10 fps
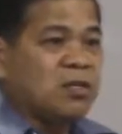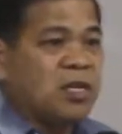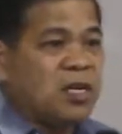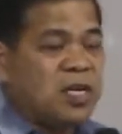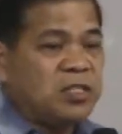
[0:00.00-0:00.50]

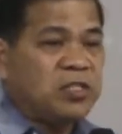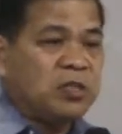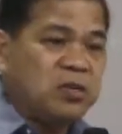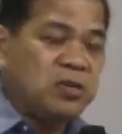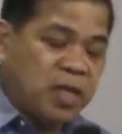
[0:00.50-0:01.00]
Then
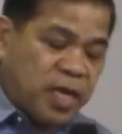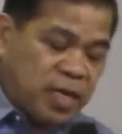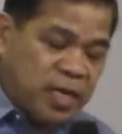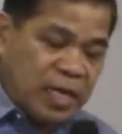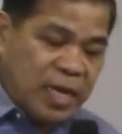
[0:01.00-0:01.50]
later on,
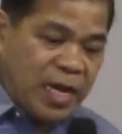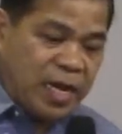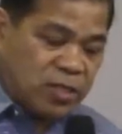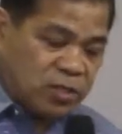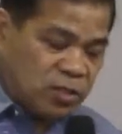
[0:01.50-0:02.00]
I
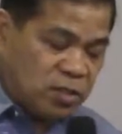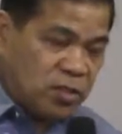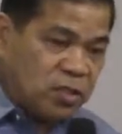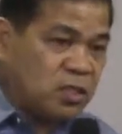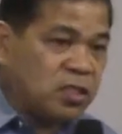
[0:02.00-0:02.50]
realized
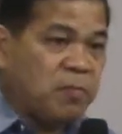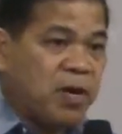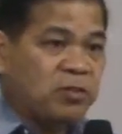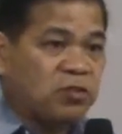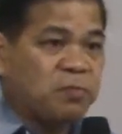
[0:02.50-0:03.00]
she's
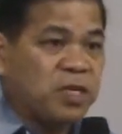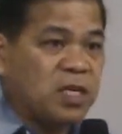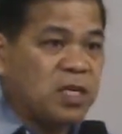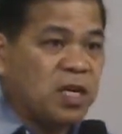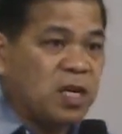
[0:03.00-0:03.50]
about to
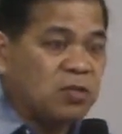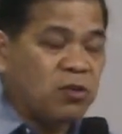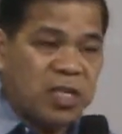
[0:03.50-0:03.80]
be to